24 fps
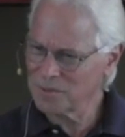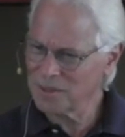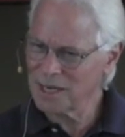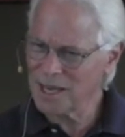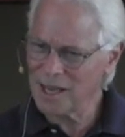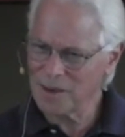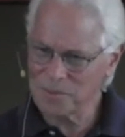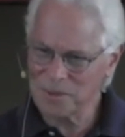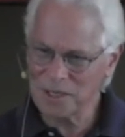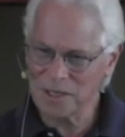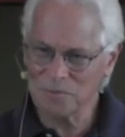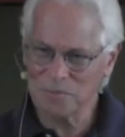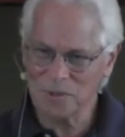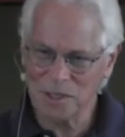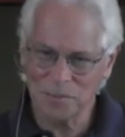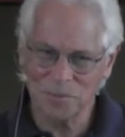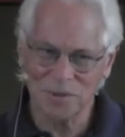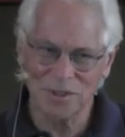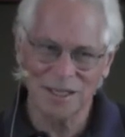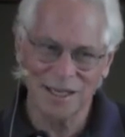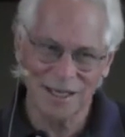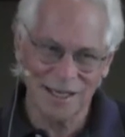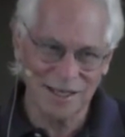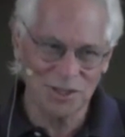How many
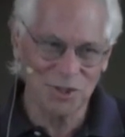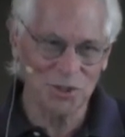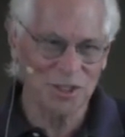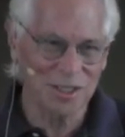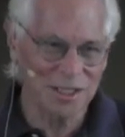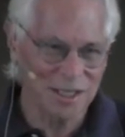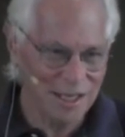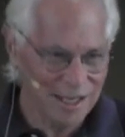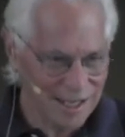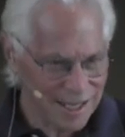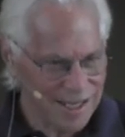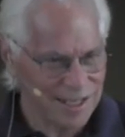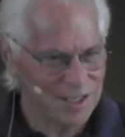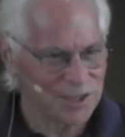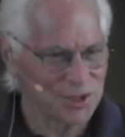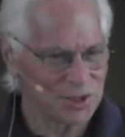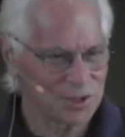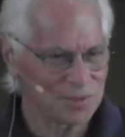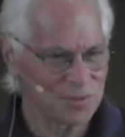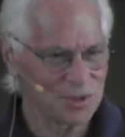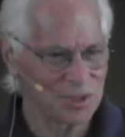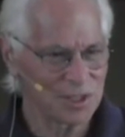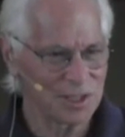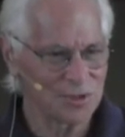people actually ask
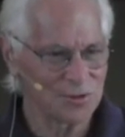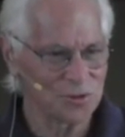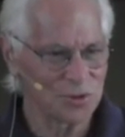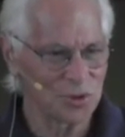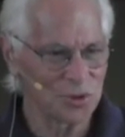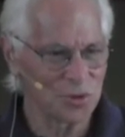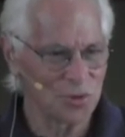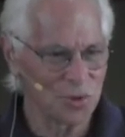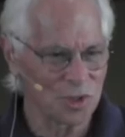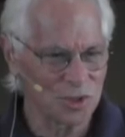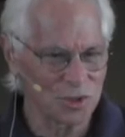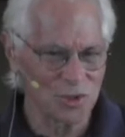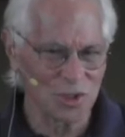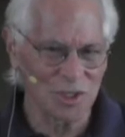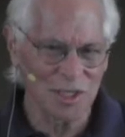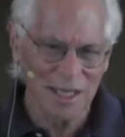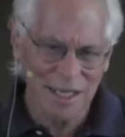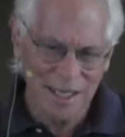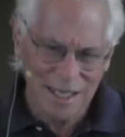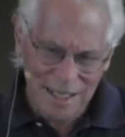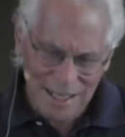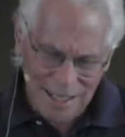themselves the question,